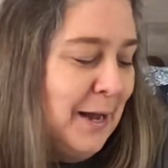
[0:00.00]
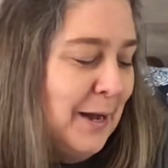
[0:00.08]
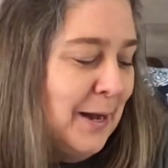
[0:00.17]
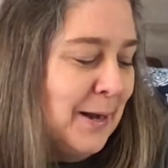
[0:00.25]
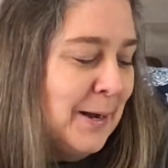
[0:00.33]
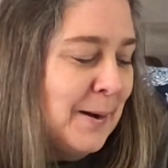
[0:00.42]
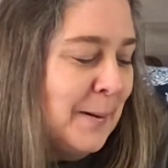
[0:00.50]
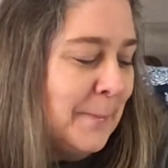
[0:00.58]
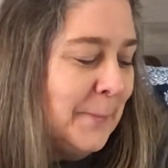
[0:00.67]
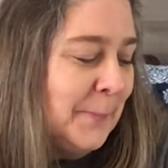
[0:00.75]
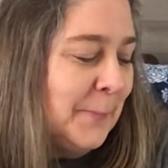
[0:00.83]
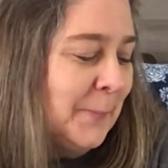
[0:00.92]

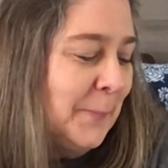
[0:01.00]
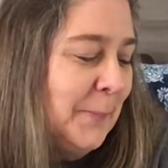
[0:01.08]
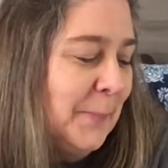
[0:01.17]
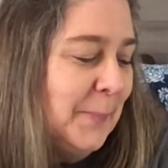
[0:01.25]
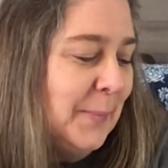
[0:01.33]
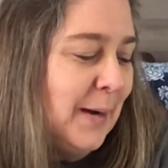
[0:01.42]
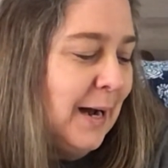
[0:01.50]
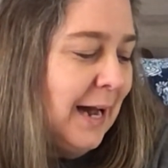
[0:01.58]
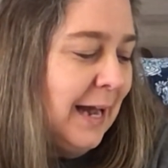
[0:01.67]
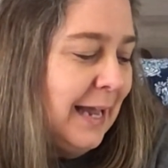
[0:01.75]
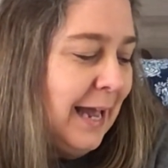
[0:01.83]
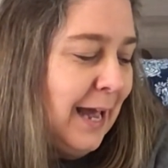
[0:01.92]
Um,
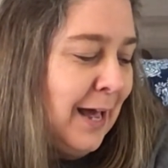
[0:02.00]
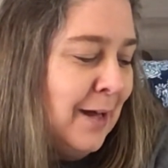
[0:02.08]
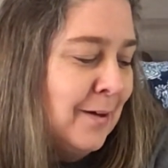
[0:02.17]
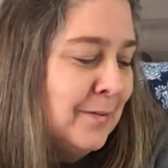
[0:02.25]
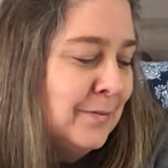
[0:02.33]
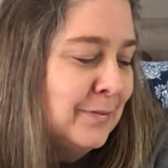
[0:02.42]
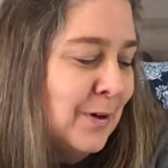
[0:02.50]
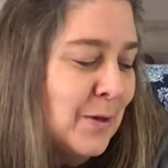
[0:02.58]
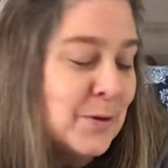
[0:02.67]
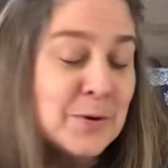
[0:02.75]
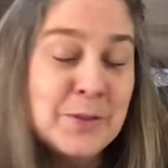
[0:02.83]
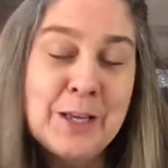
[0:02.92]
I have
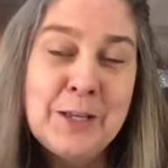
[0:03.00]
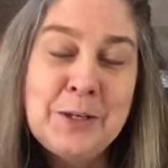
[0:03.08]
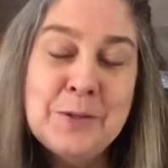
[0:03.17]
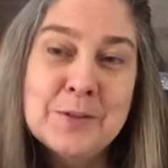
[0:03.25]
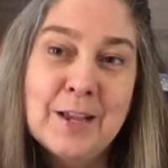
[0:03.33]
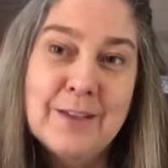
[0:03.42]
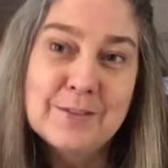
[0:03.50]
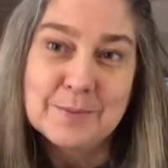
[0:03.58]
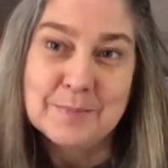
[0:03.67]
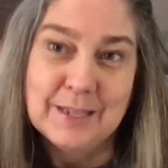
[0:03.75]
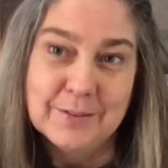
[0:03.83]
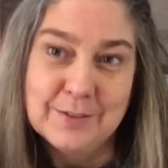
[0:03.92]
other thank yous. I have some
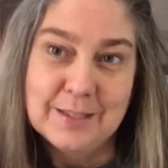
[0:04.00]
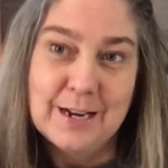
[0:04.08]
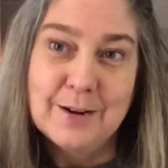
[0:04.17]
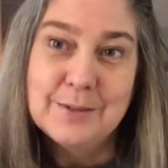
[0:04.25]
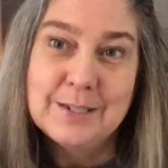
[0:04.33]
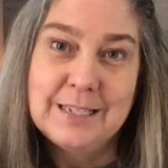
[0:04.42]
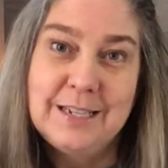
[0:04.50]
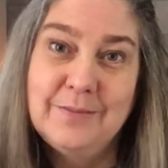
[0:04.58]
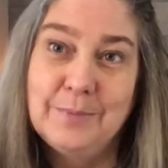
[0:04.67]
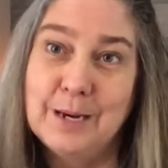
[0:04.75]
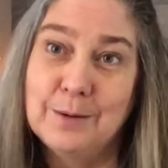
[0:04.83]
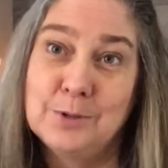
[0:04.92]
gifts that I received,
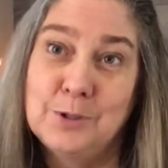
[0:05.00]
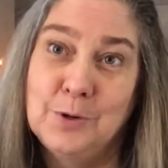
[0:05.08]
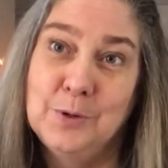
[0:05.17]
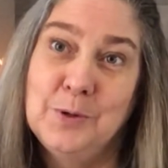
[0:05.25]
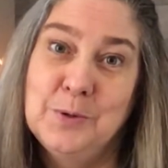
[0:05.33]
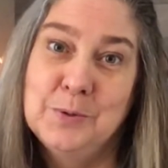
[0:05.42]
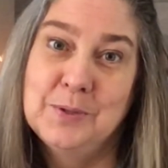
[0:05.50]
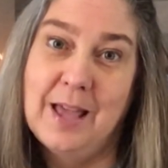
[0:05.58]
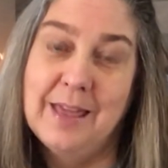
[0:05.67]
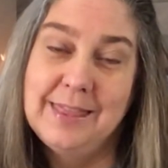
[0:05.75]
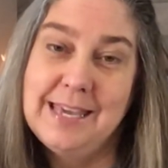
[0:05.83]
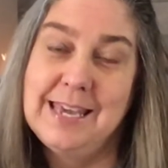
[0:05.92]
but I will show those
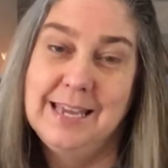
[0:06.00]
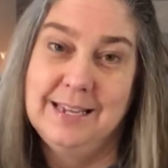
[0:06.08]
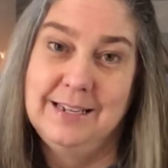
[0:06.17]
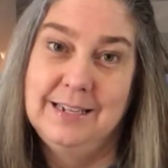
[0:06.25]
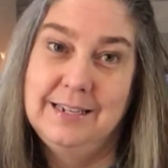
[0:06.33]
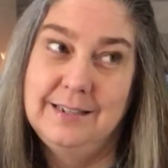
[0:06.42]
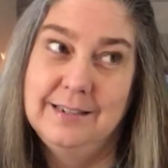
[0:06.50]
at the end.